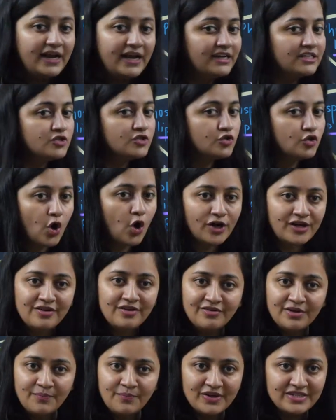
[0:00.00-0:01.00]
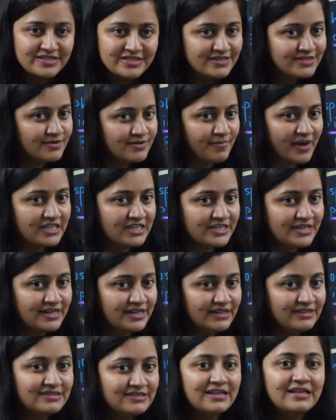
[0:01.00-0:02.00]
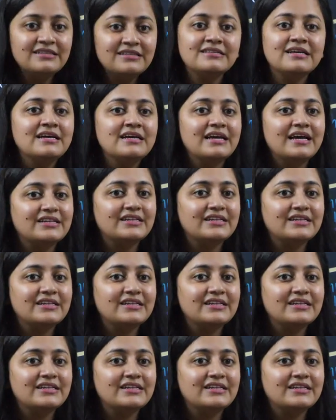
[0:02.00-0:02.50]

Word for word: it is not even present in bacterial cells.